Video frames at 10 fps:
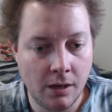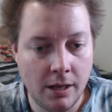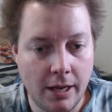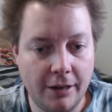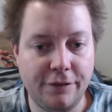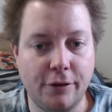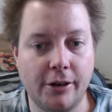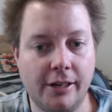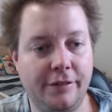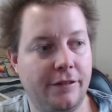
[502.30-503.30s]
And
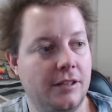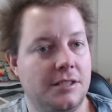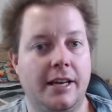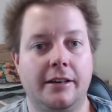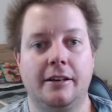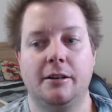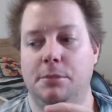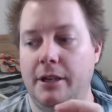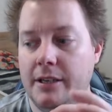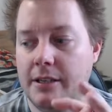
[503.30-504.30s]
finally, for the sake of
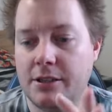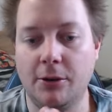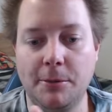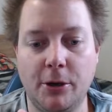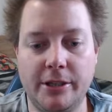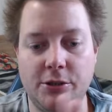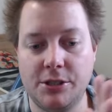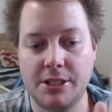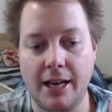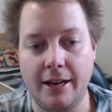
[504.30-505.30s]
completeness, I'm going to
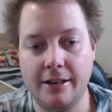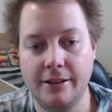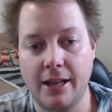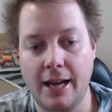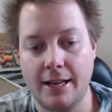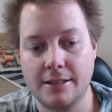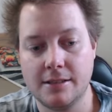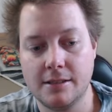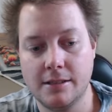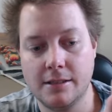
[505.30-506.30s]
say that
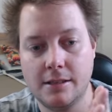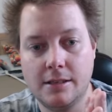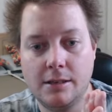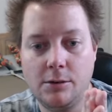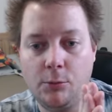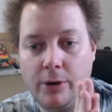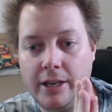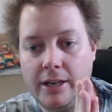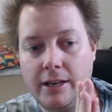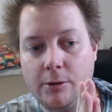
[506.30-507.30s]

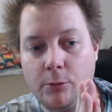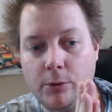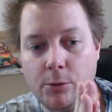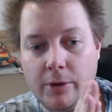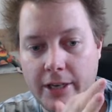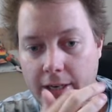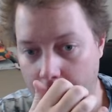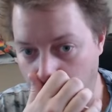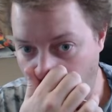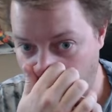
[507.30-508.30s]
we will need a
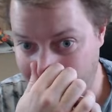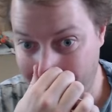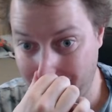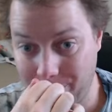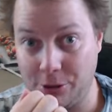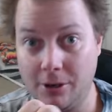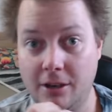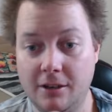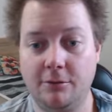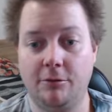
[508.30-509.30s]
working computer
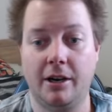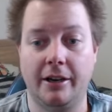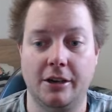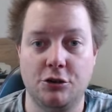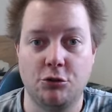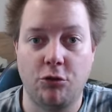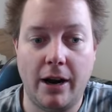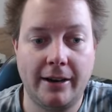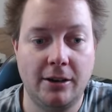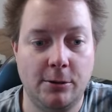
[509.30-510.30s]
running a
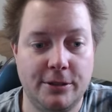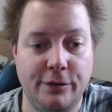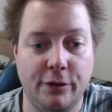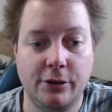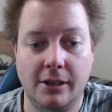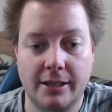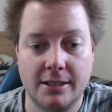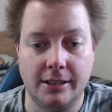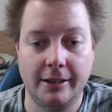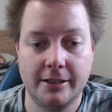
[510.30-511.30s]
DragonOS FocalX
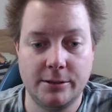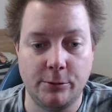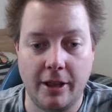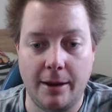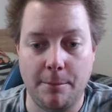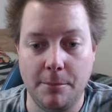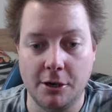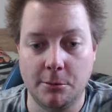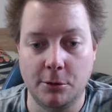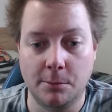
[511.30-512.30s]
Linux with a
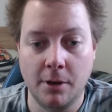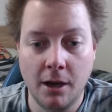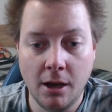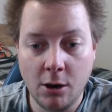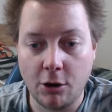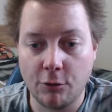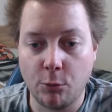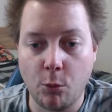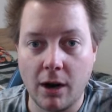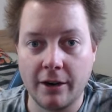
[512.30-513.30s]
minimum of
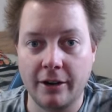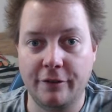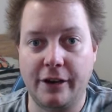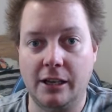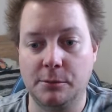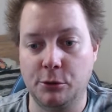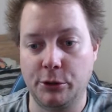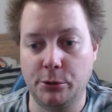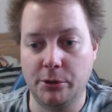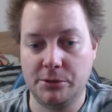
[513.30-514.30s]
1 available
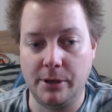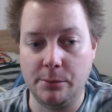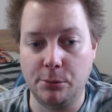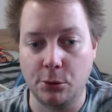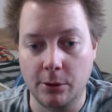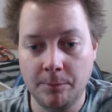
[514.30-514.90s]
USB port.